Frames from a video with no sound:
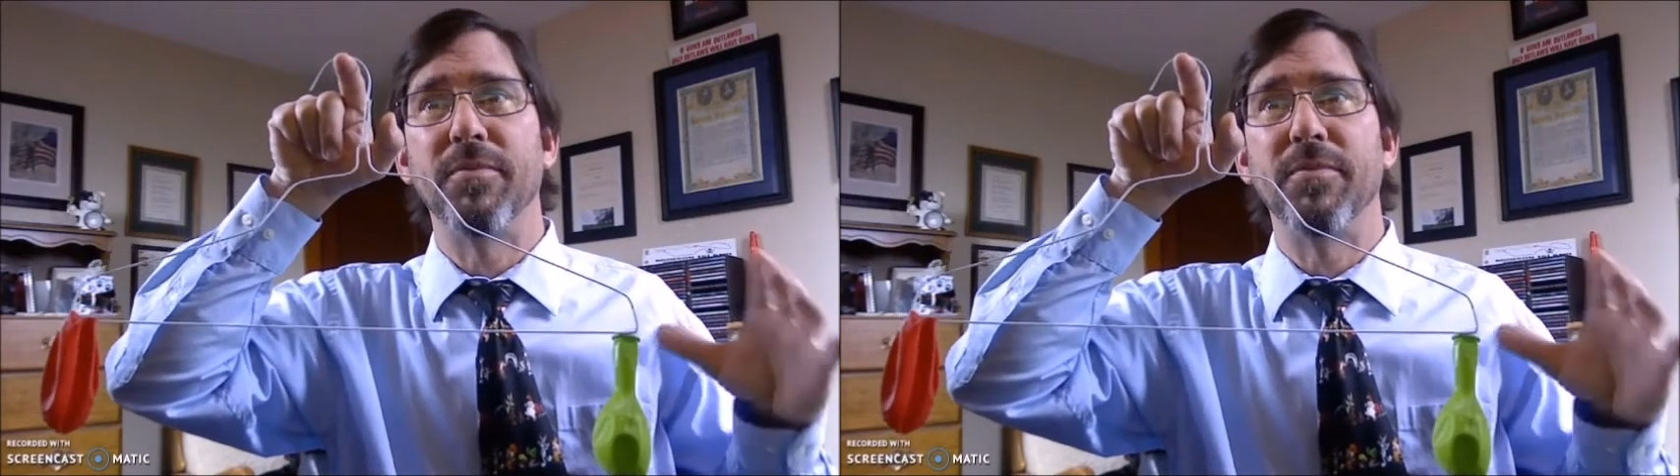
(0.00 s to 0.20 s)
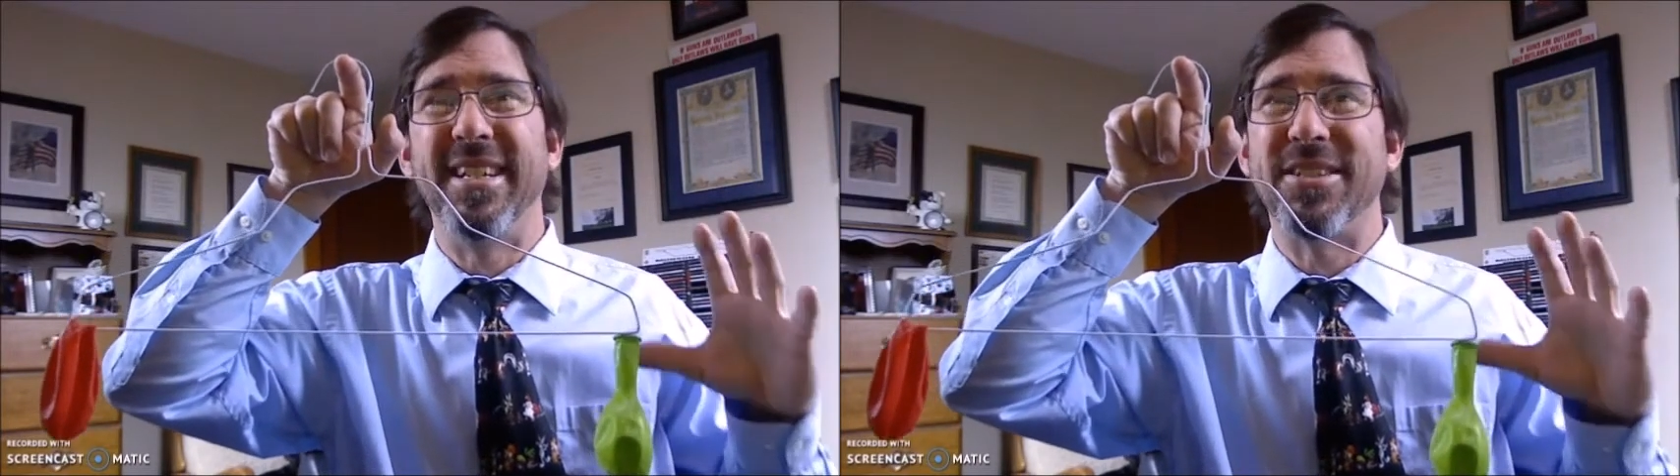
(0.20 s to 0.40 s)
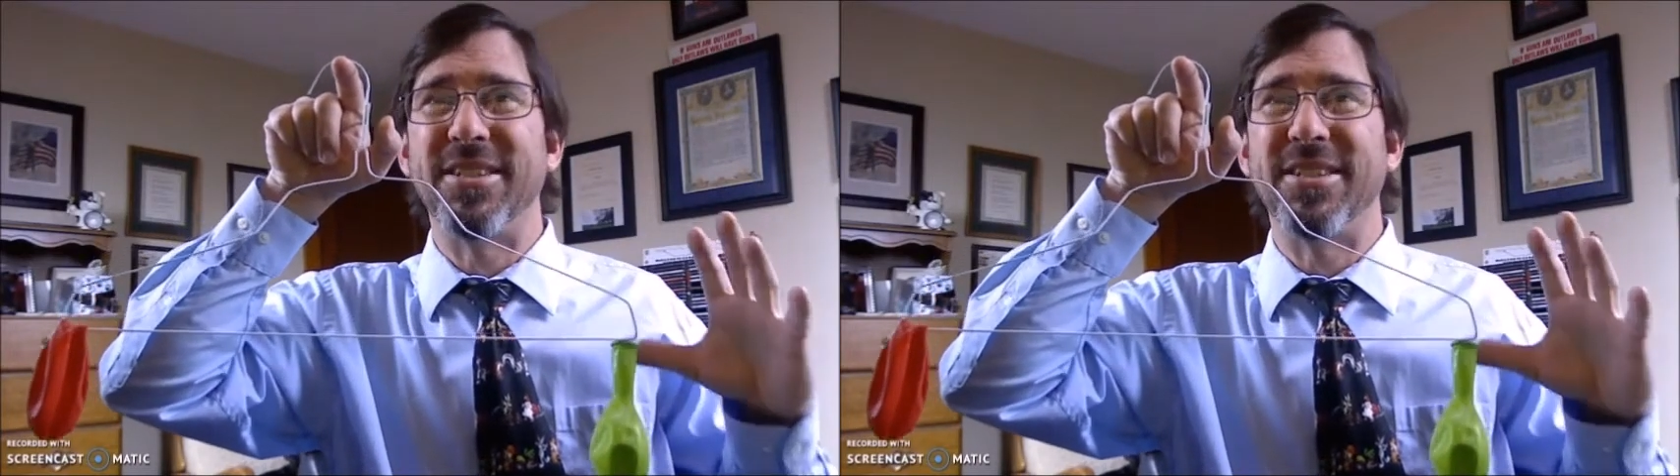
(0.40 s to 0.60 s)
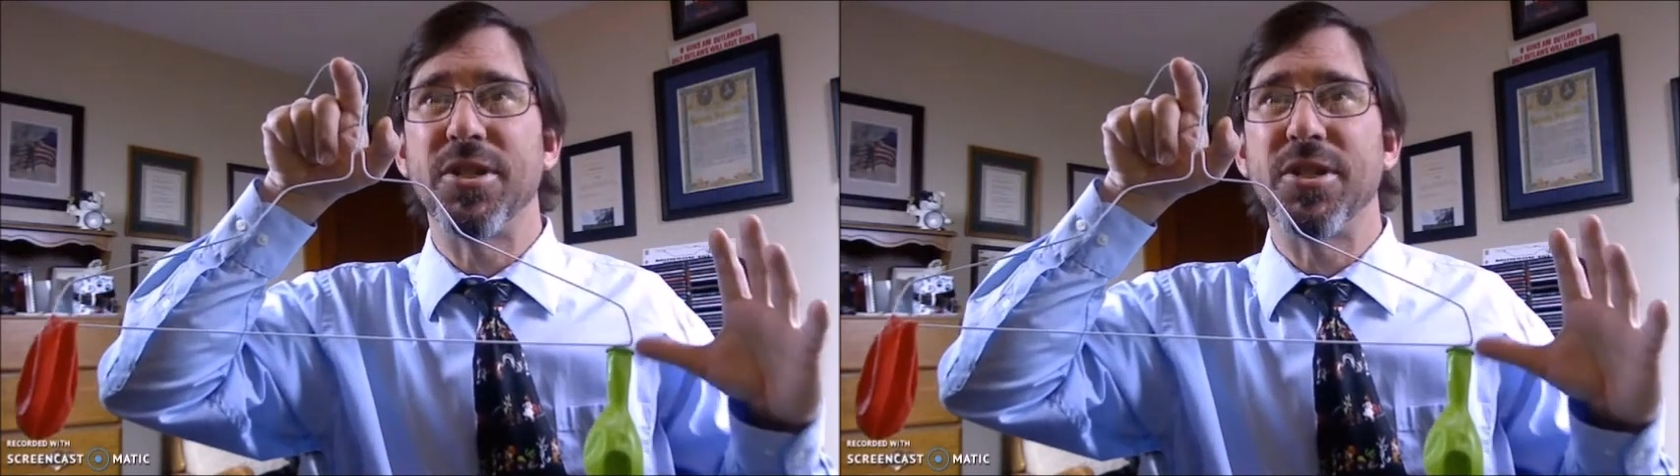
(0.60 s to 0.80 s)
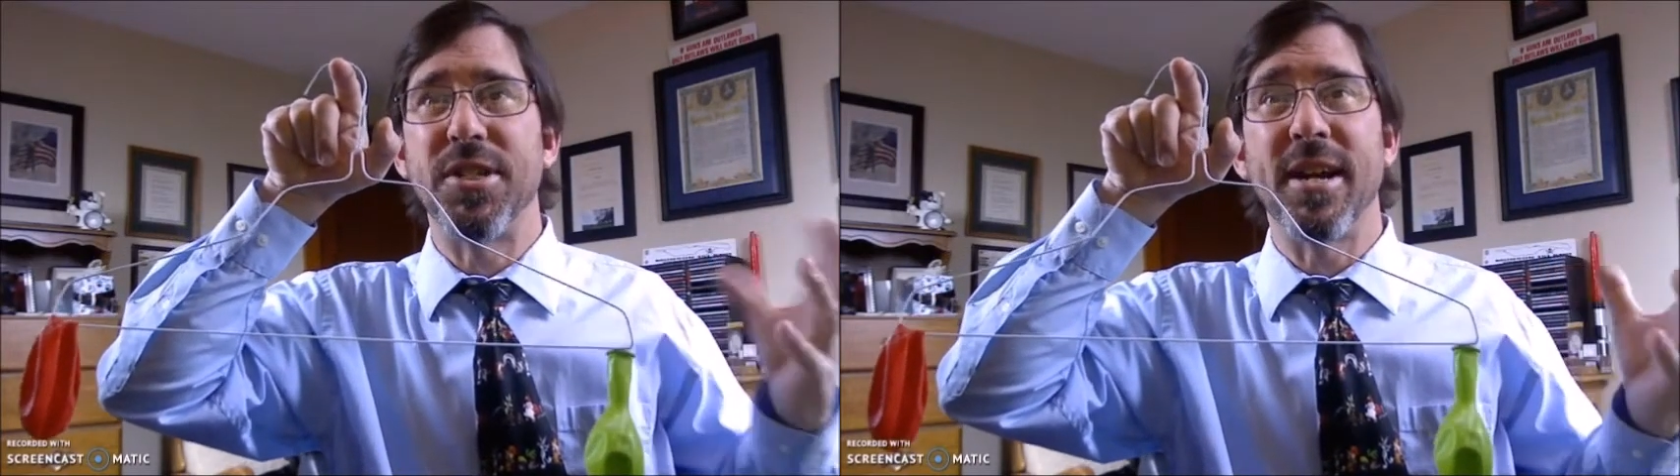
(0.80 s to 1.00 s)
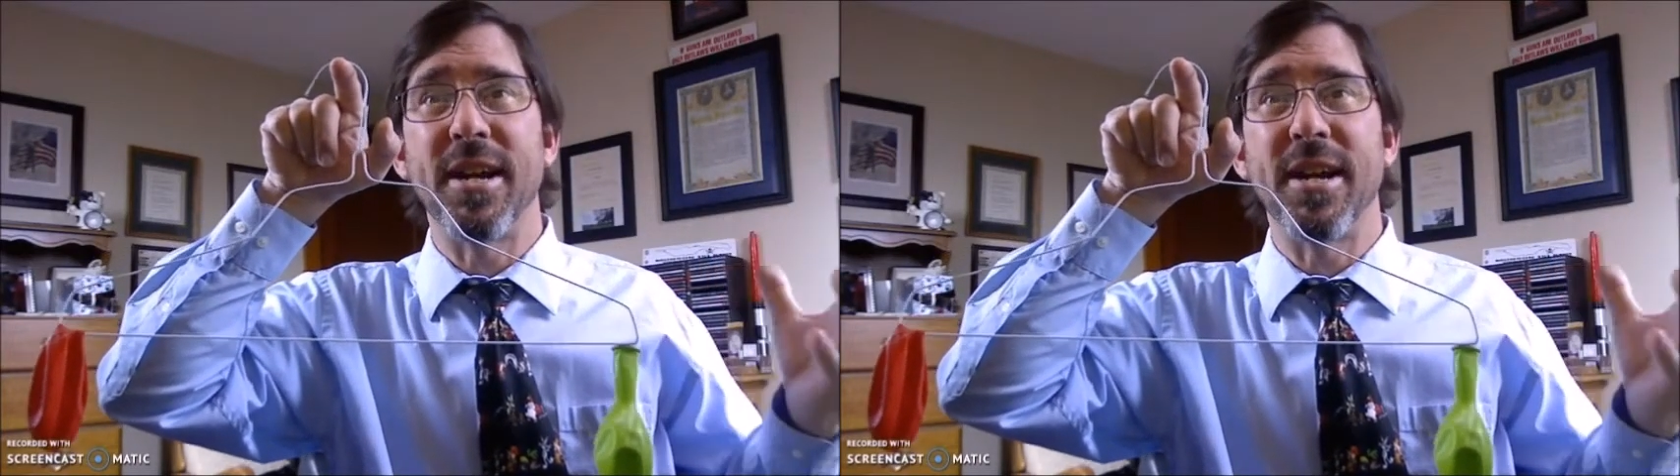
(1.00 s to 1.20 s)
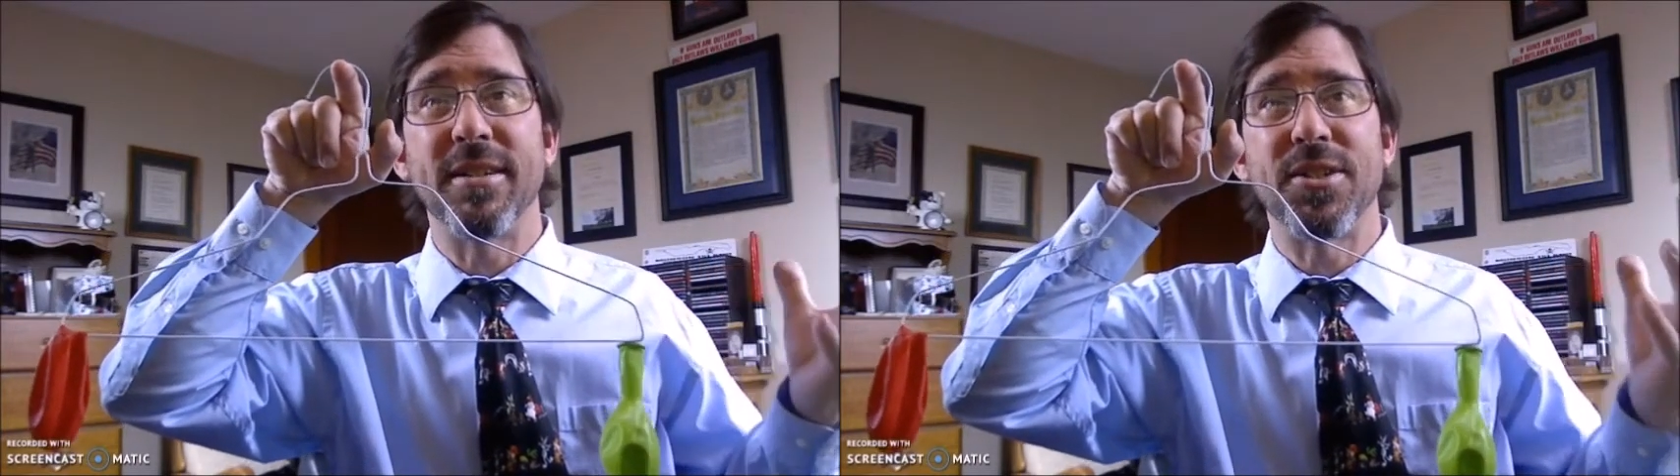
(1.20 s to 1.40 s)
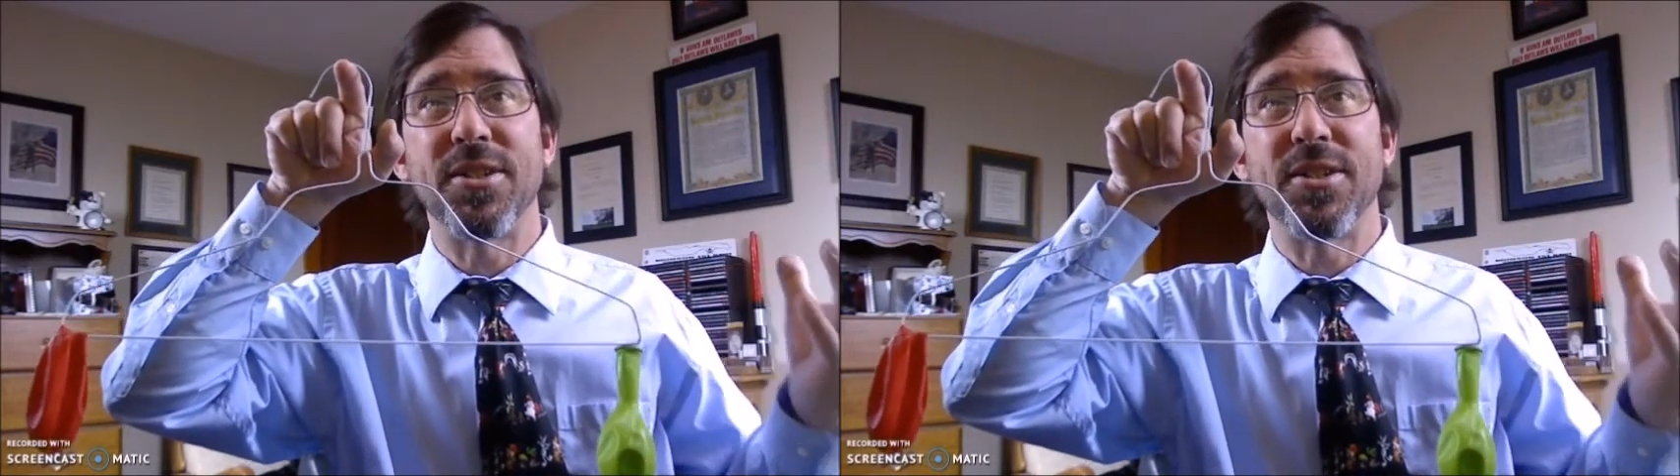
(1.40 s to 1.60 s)
It's just not
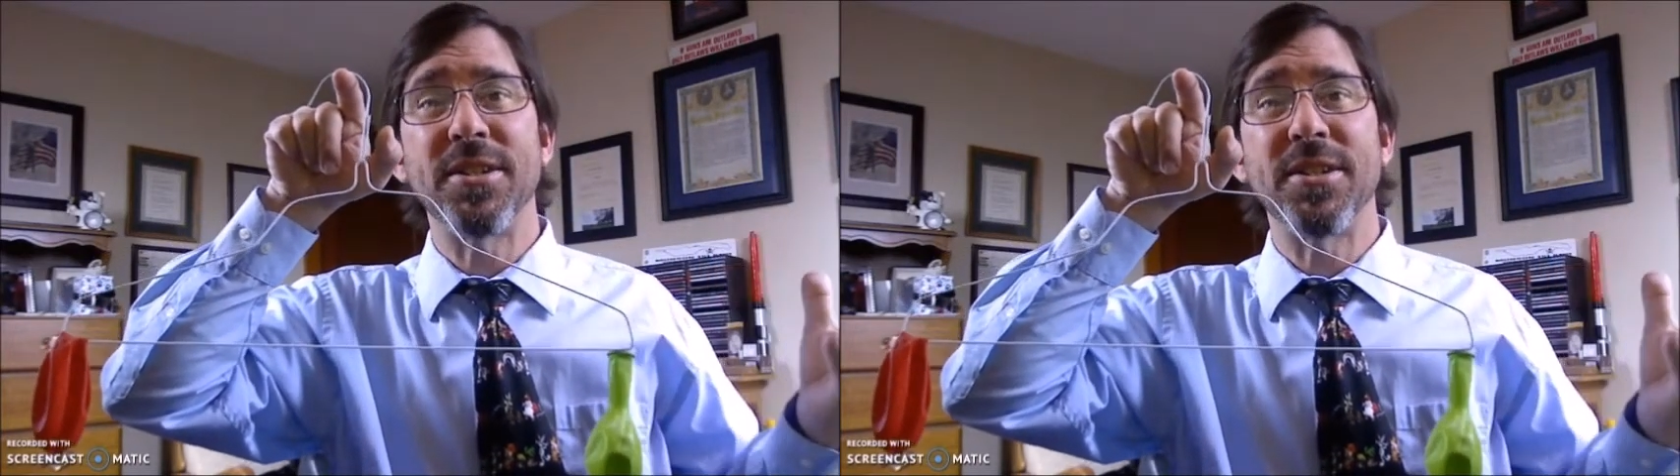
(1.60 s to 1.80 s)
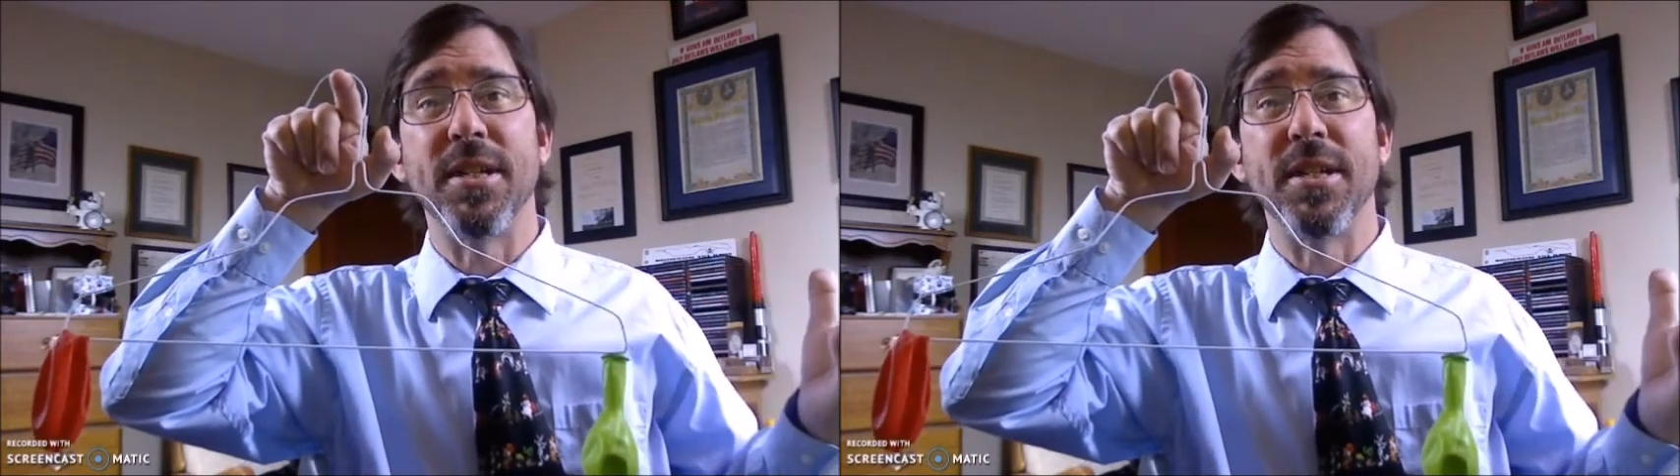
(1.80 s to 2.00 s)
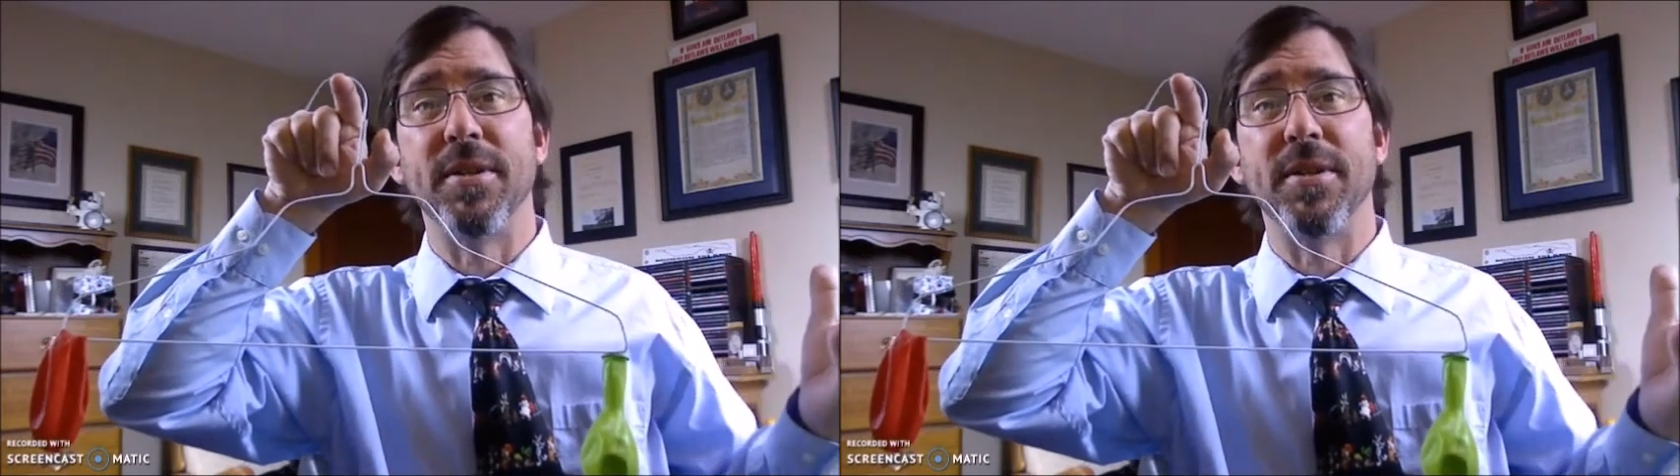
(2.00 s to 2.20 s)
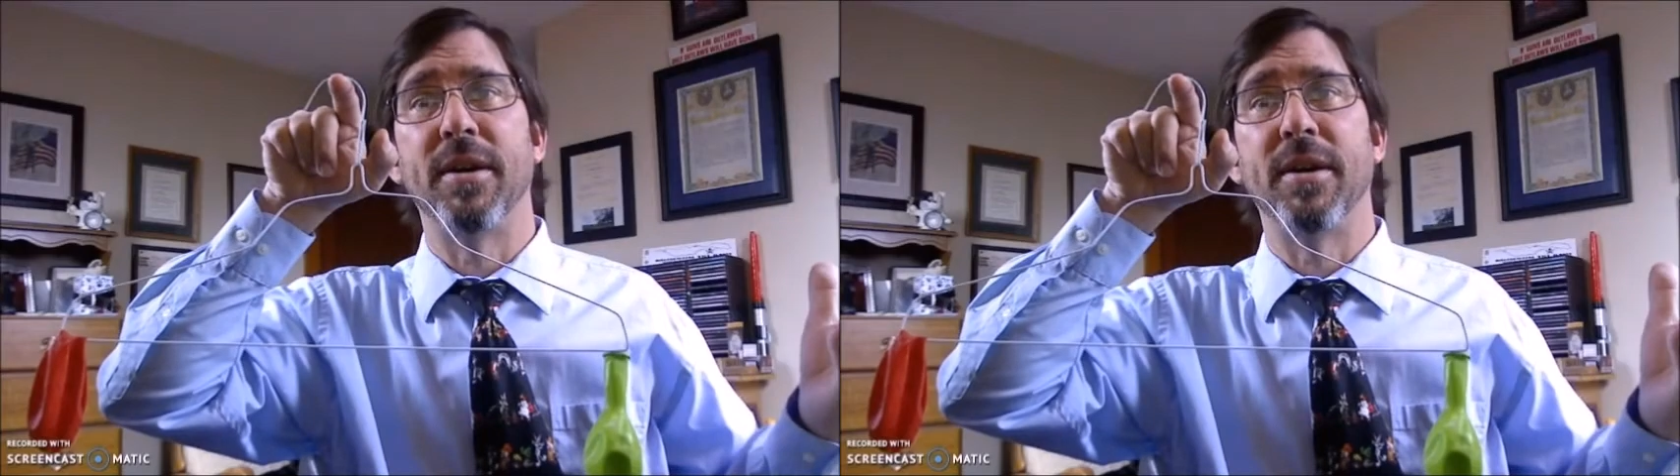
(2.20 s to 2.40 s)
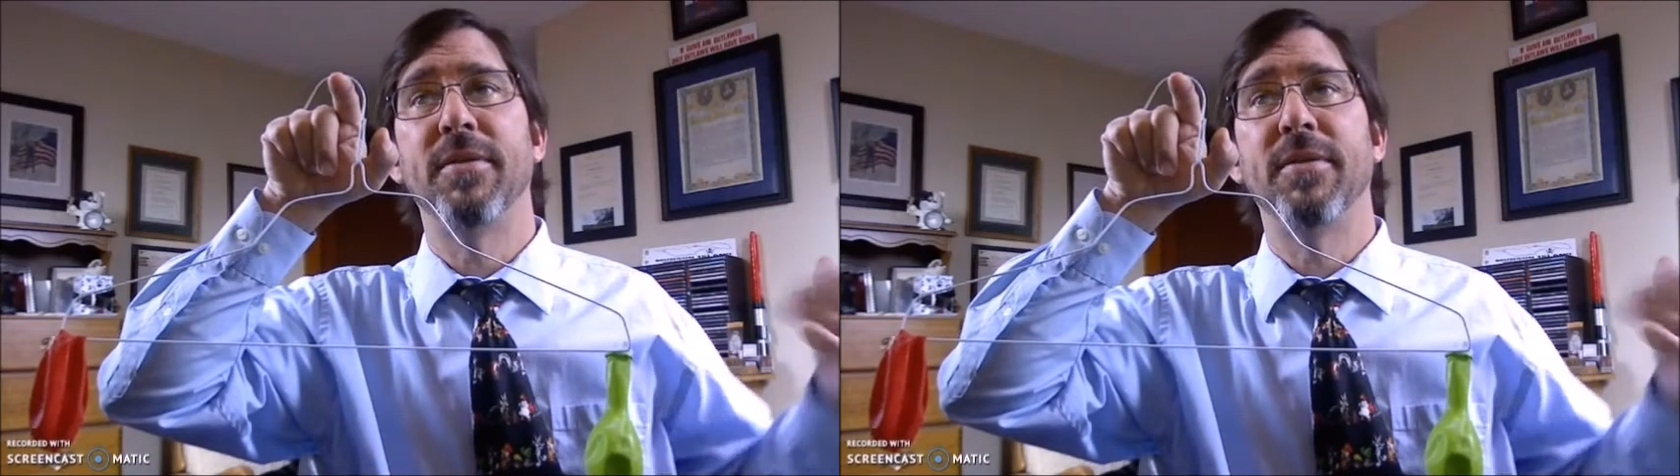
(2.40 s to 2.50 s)
sensitive enough